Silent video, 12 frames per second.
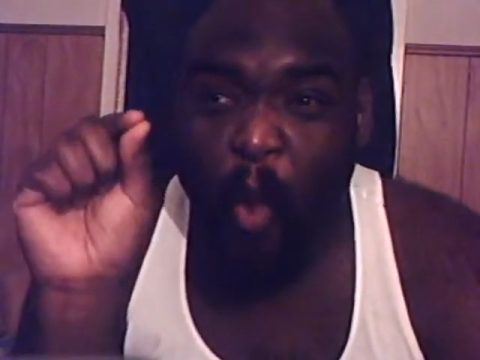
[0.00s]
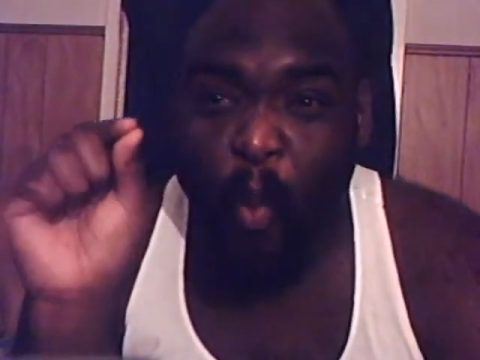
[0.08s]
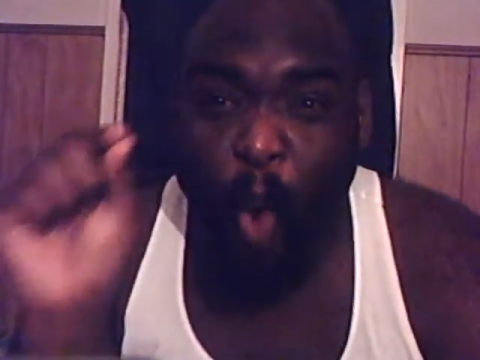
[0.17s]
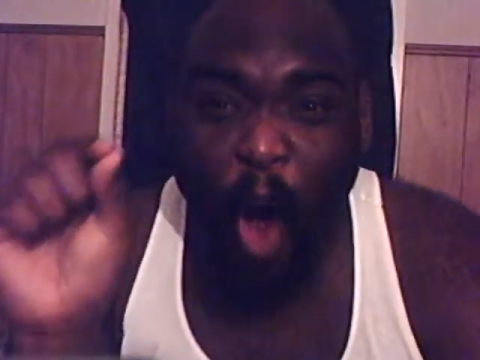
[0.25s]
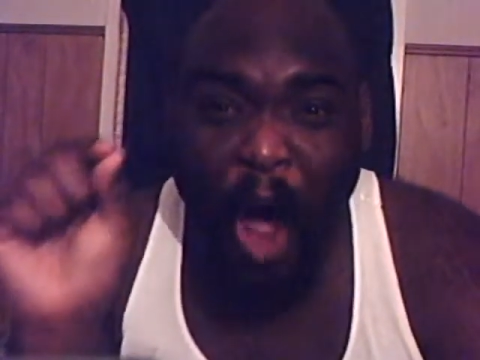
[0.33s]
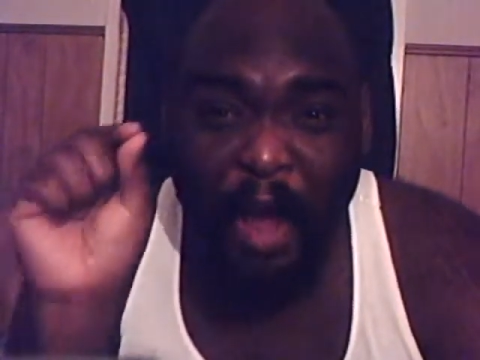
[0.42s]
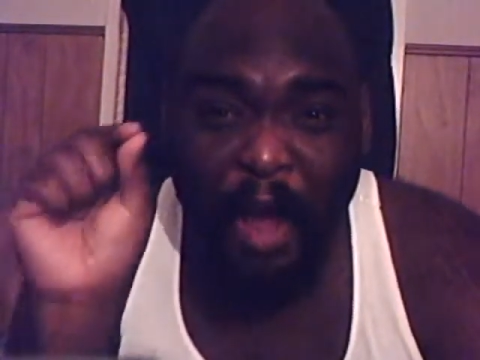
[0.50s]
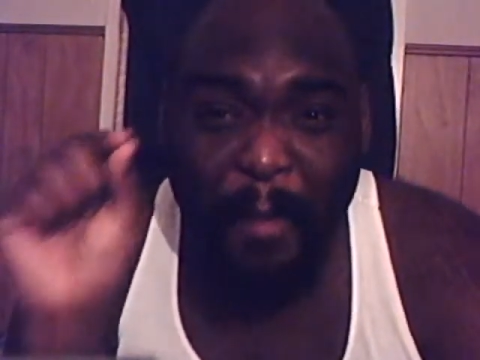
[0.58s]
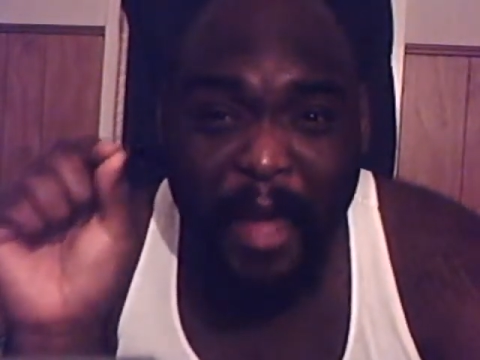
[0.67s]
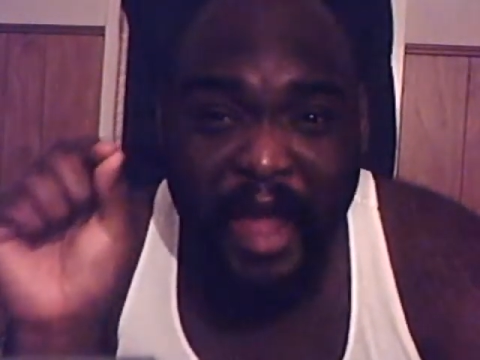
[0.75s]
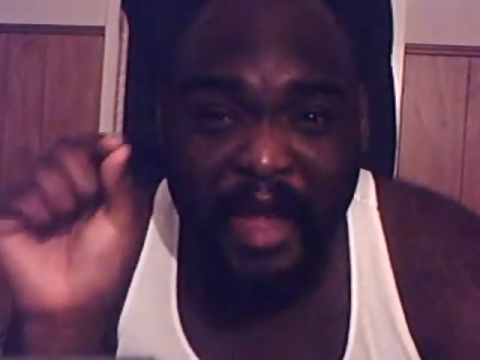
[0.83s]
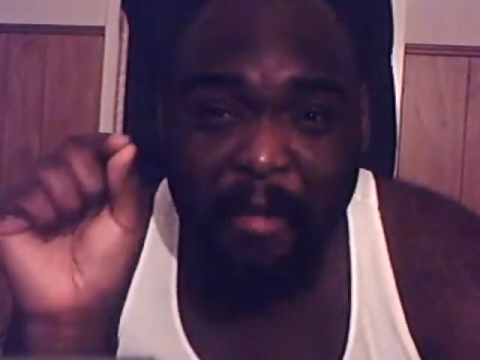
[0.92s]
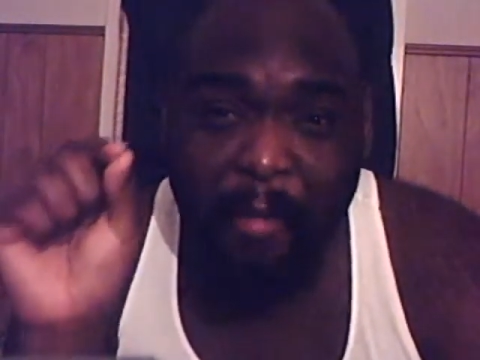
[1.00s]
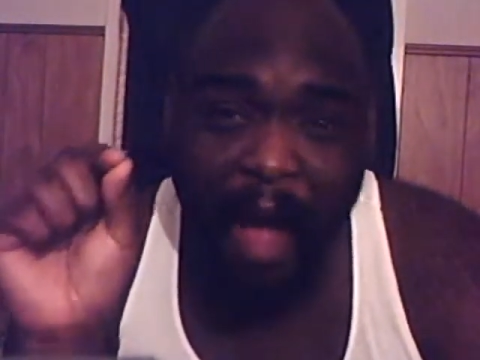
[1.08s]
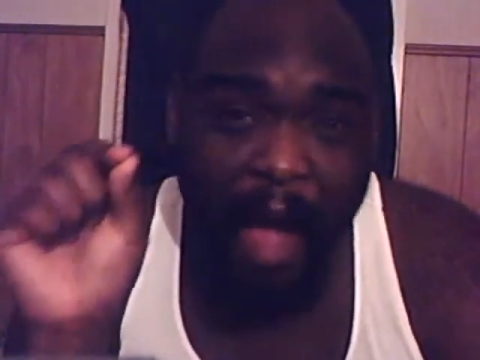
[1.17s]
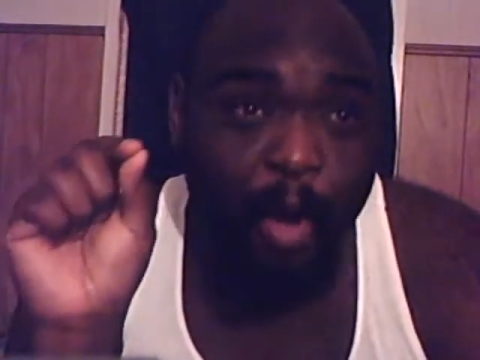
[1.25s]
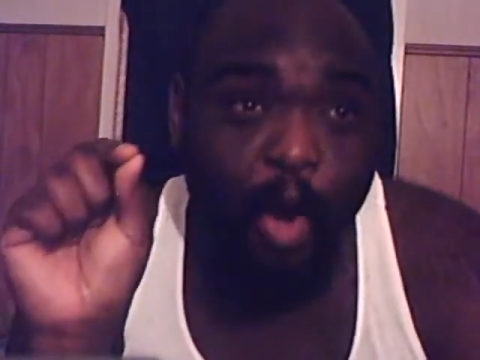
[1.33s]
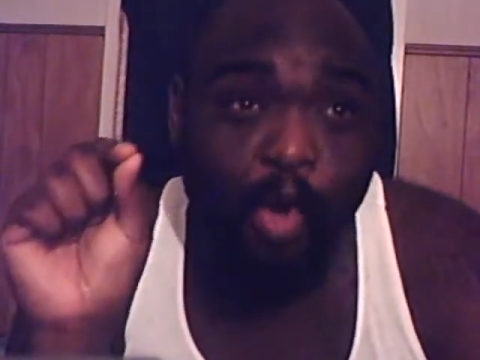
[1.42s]
a waterbending
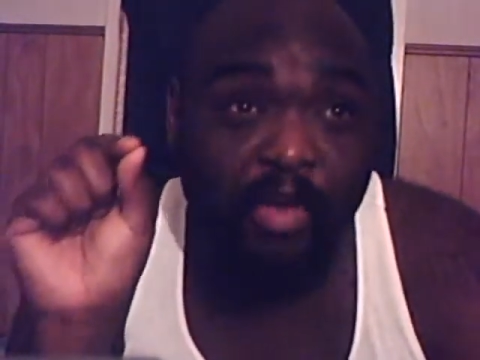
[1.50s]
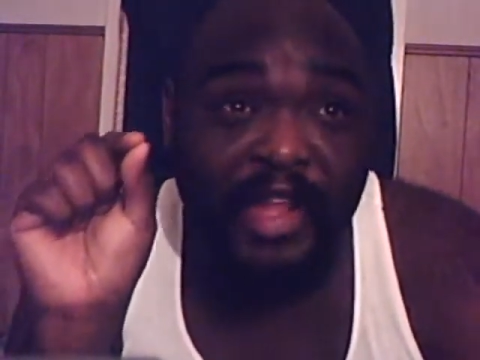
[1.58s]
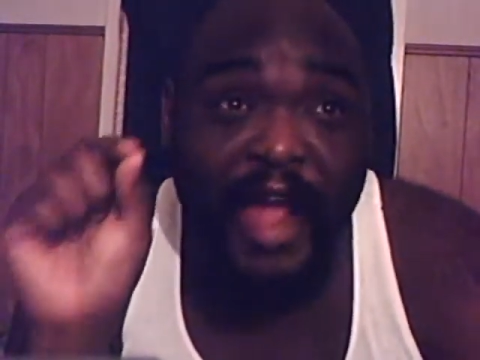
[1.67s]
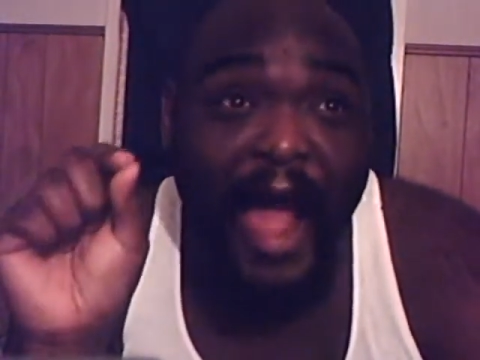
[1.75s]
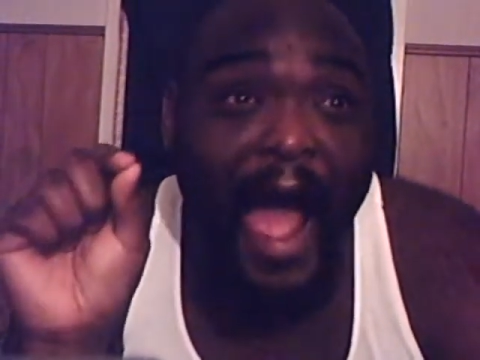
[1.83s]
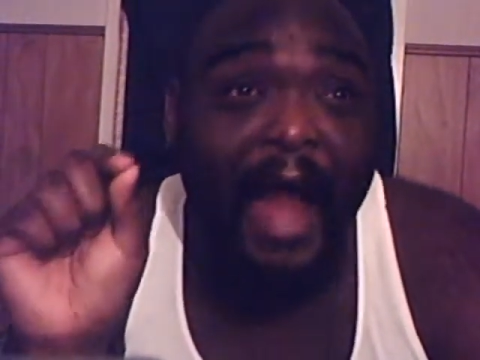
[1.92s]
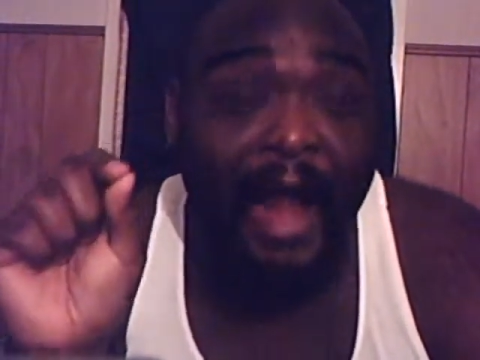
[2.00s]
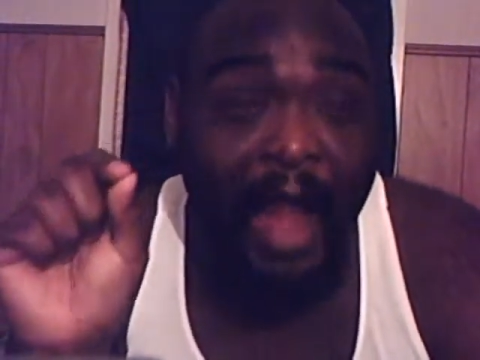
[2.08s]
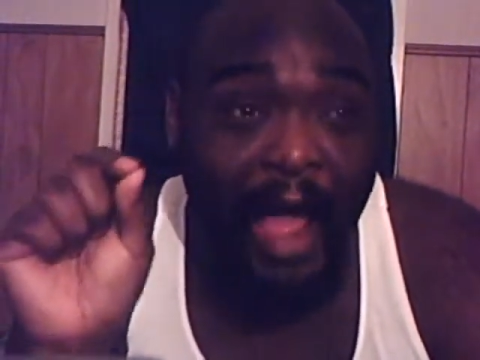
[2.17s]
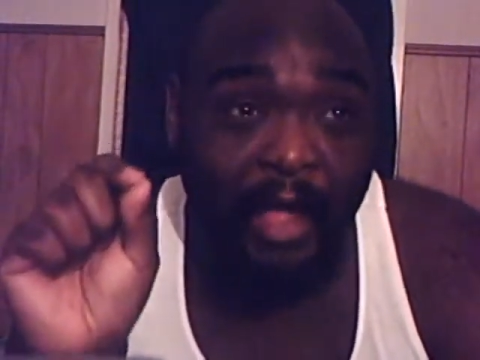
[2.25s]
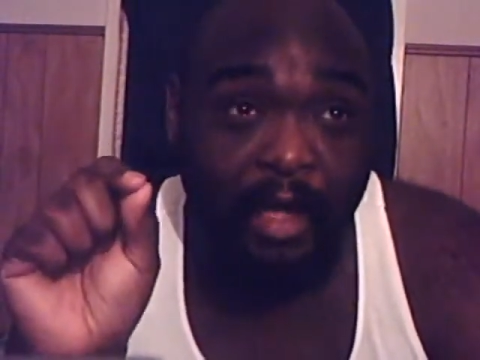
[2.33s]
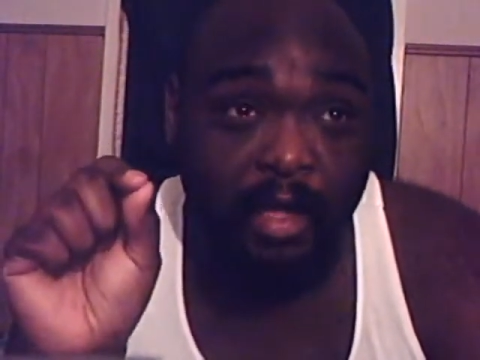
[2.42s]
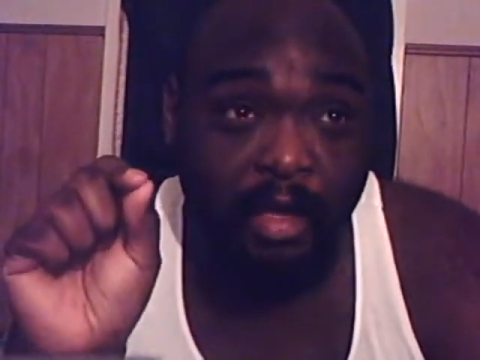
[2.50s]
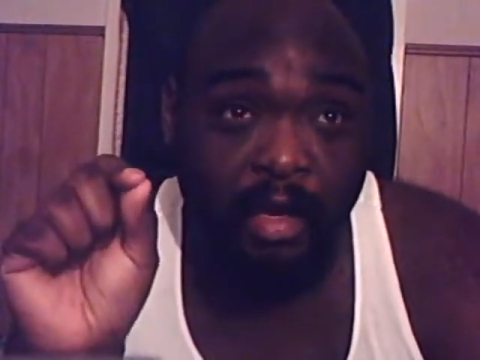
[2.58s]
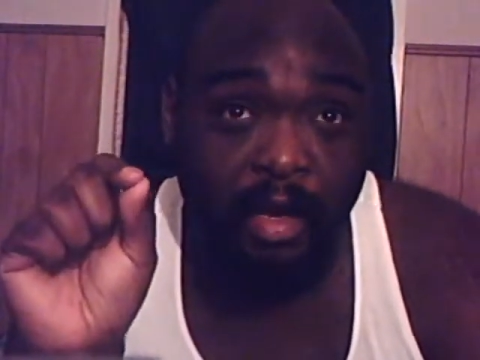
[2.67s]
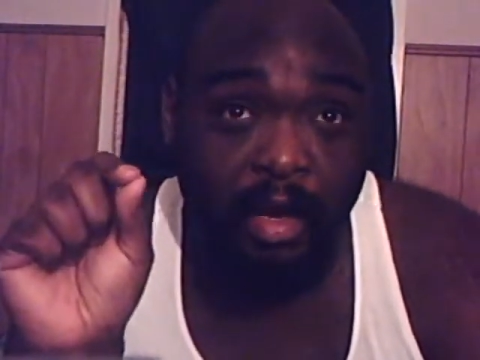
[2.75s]
mama who's godlike.